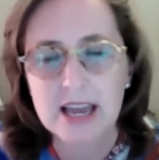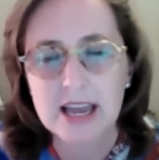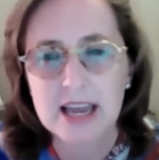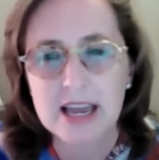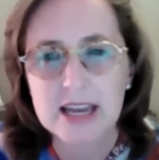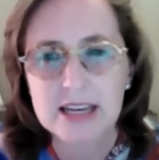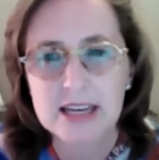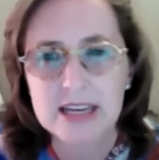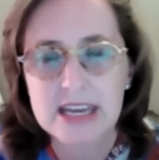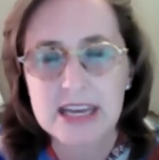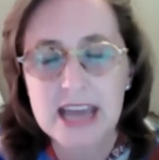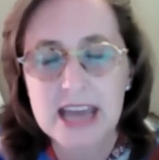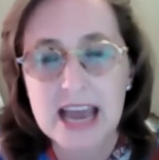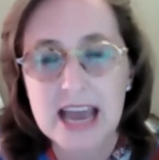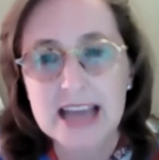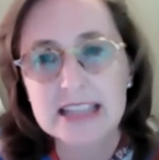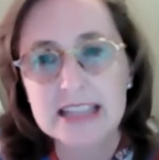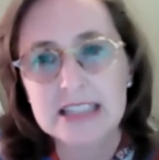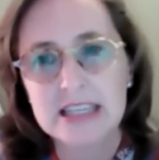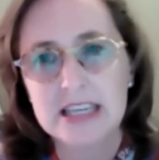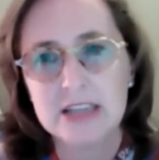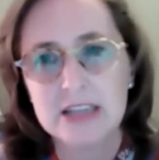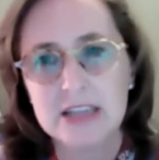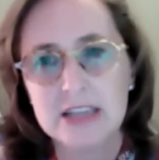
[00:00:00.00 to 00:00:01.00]
And
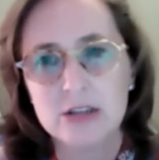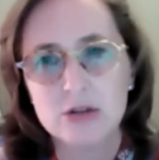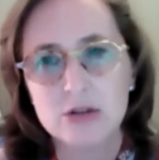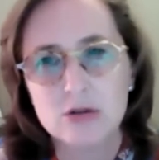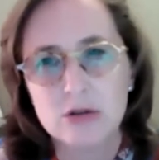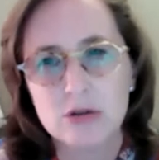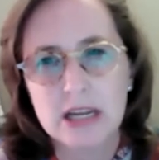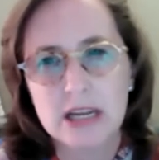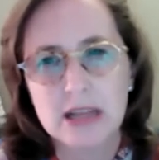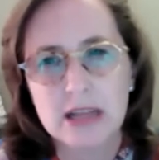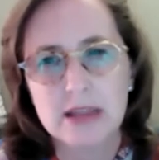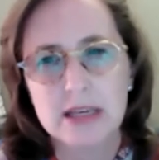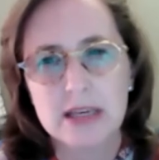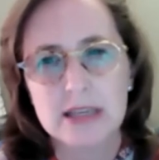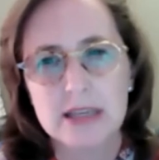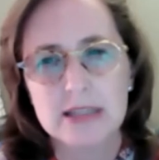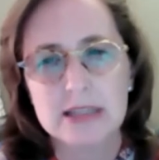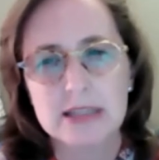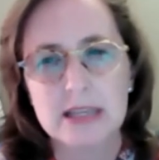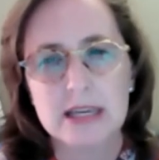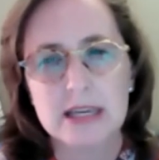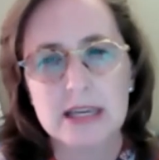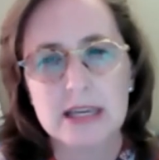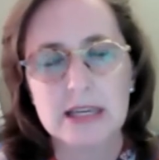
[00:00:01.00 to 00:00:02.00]
yes, he's treating
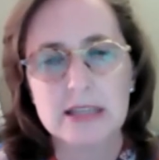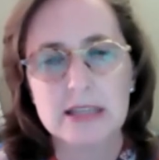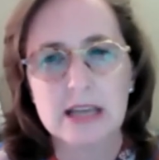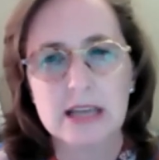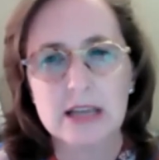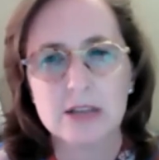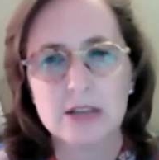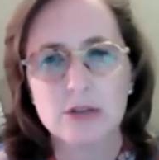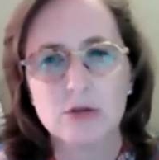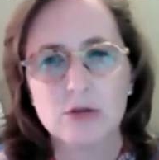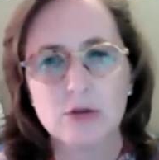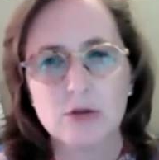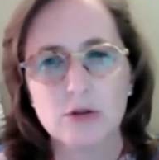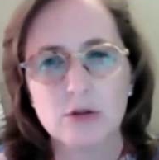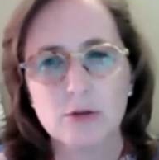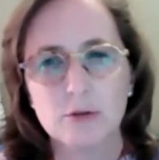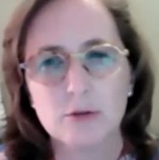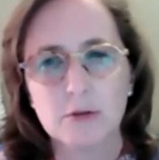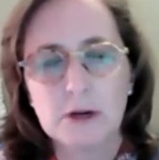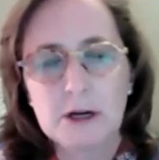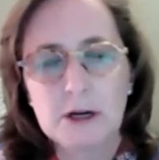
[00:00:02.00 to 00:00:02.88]
these things as sort of